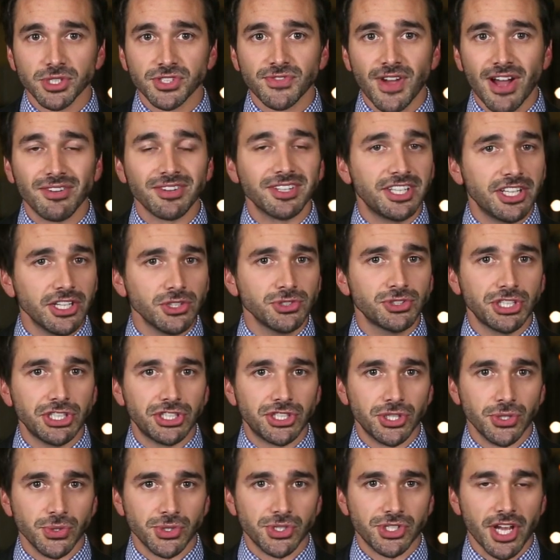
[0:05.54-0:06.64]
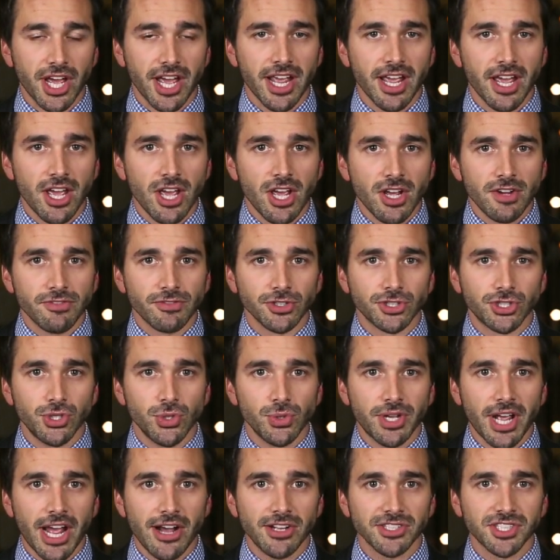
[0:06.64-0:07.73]
was found guilty Tuesday for
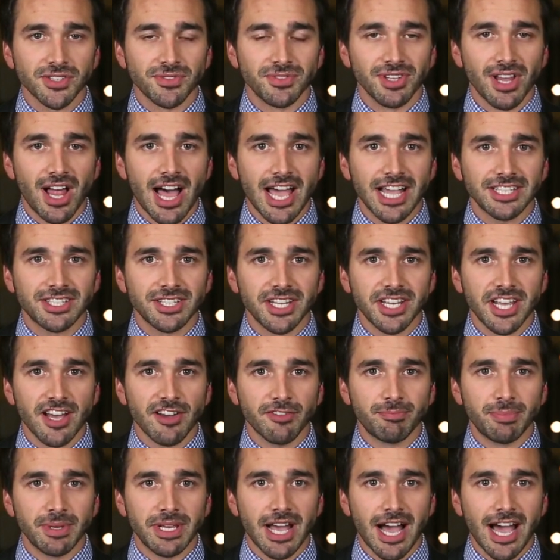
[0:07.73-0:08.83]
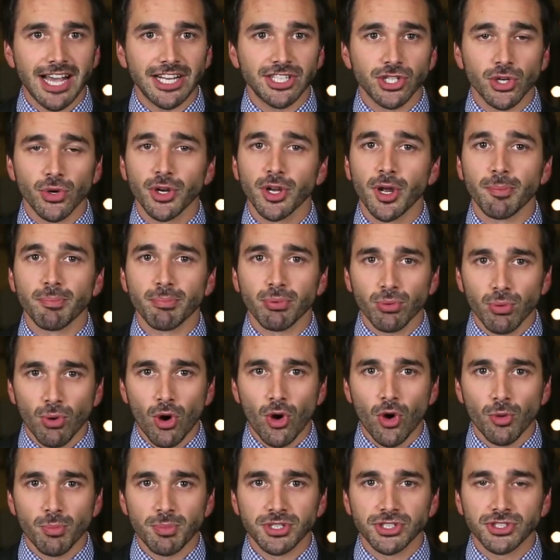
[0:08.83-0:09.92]
two counts of lying to the FBI during a
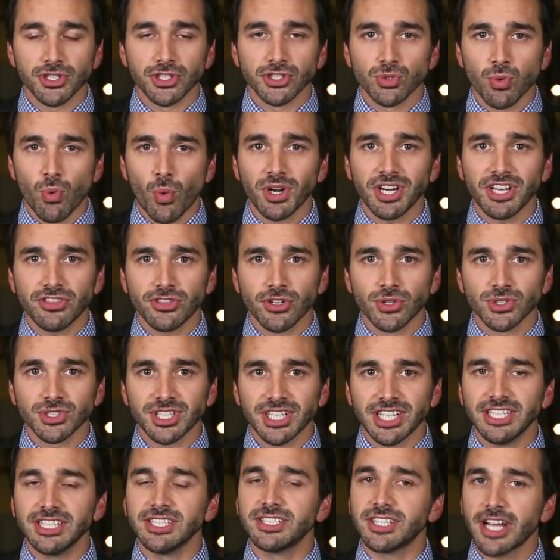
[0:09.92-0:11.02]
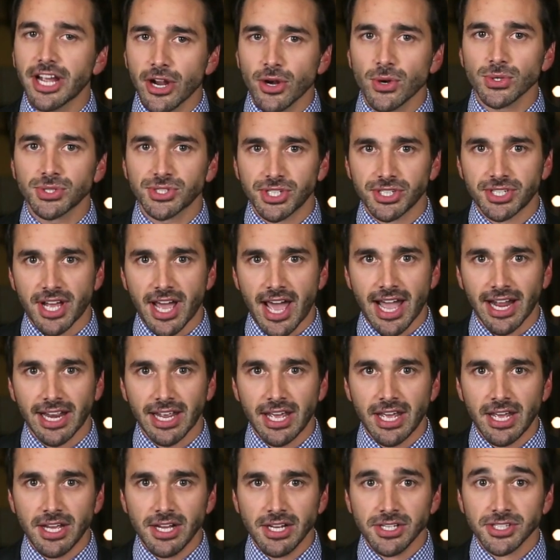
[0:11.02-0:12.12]
probe into the 2013 terrorist attack.
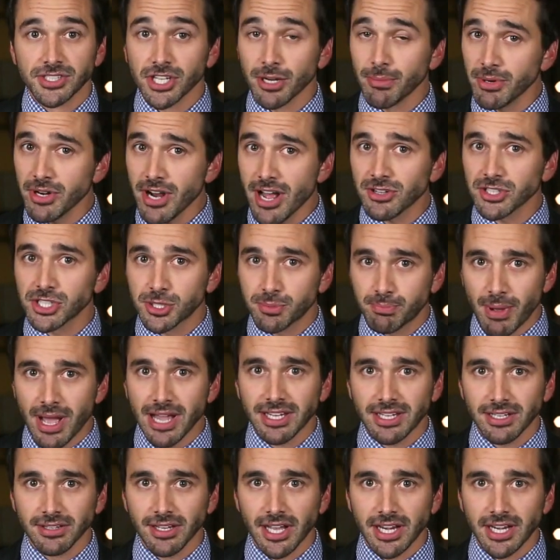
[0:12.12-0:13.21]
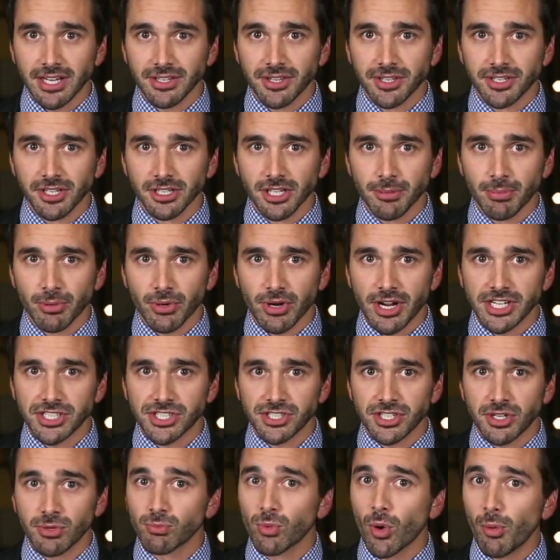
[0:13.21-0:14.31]
Some are now speculating the
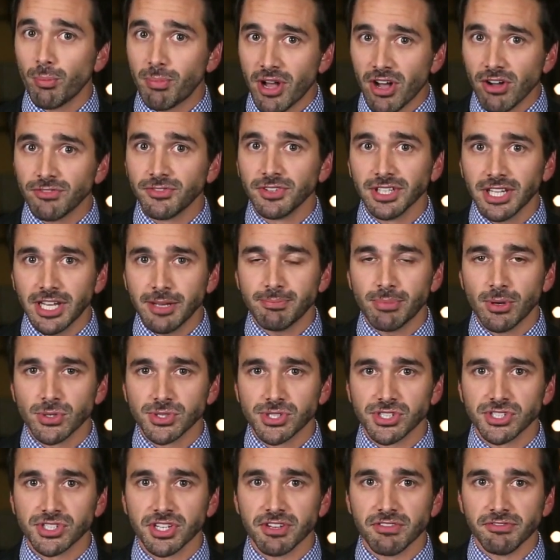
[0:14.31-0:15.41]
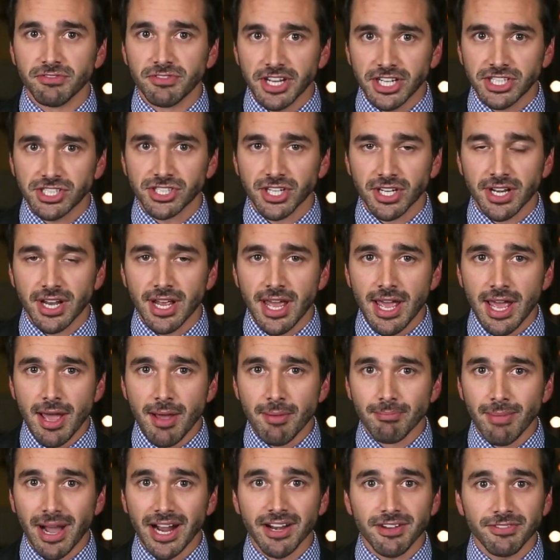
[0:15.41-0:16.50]
deliberation in Robel Phillipos' conviction
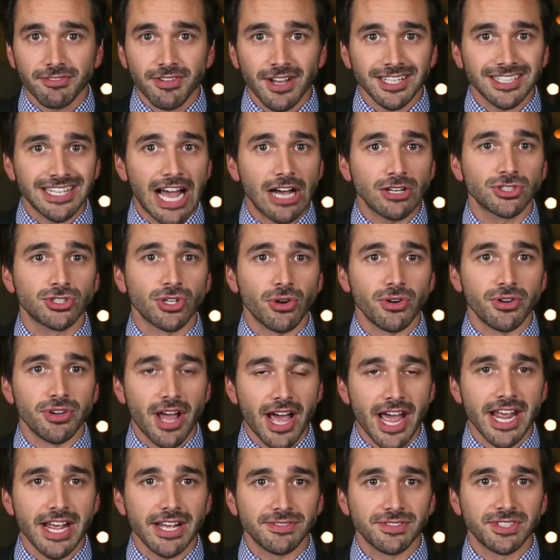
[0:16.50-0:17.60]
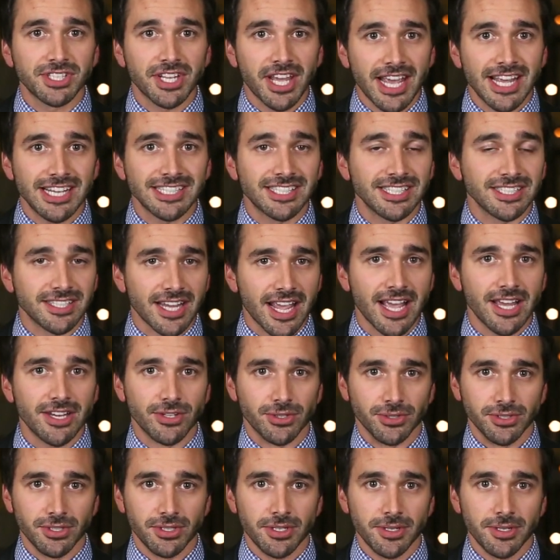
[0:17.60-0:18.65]
might affect how Tsarnaev's case is handled.